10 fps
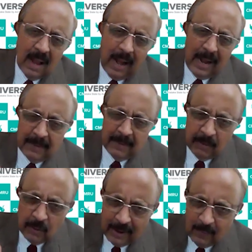And when
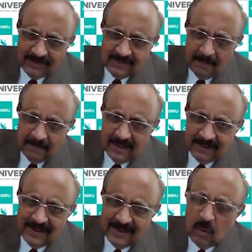you request them,
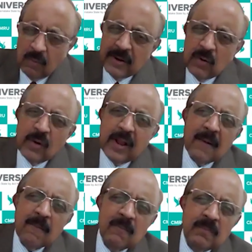they say, no, we don't
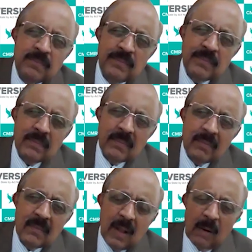give.
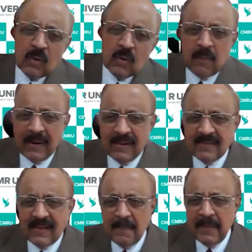Now, today, what
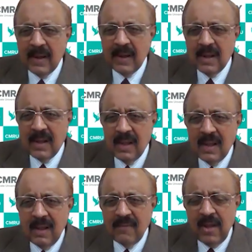has happened?
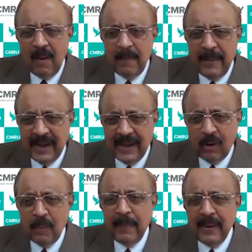We have better
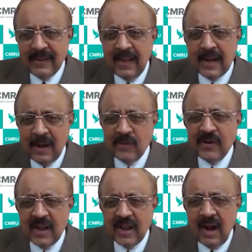equipment than
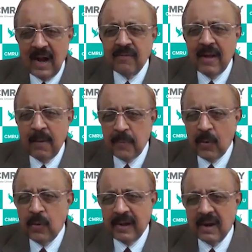cryogenic, and we have
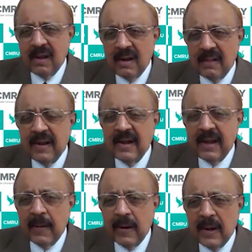proved it in the
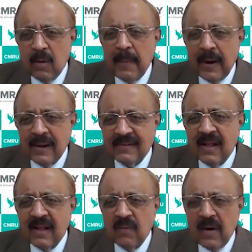
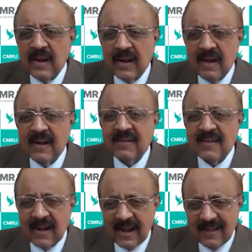Indo-Pakistan war
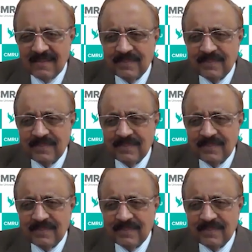recently.